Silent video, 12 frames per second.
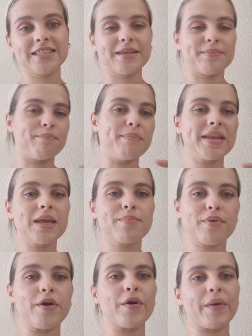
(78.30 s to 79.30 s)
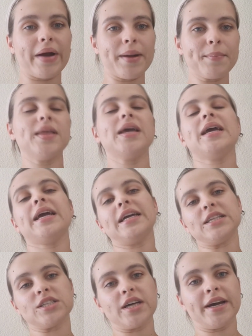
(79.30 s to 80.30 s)
a mini program
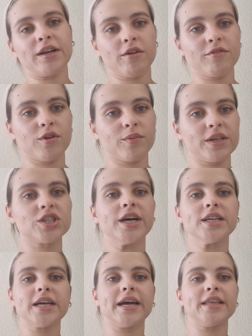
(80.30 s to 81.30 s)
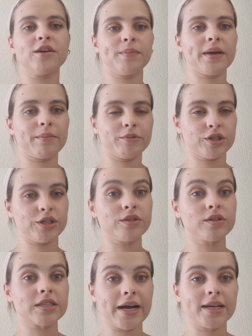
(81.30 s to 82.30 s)
inside of your Wechat and you'll be able to
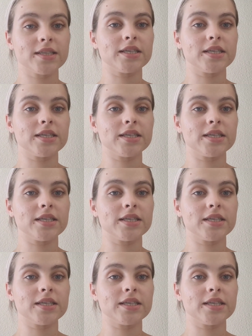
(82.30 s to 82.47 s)
use that